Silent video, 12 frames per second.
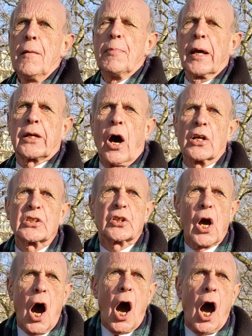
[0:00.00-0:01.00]
Because
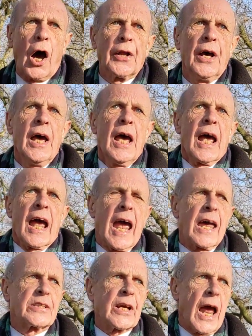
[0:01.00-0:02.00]
God
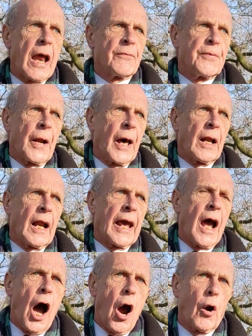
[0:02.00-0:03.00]
is
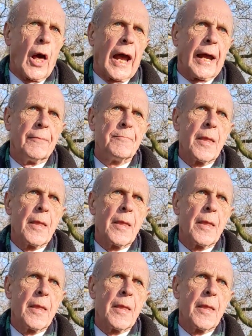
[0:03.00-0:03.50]
infinitely holy.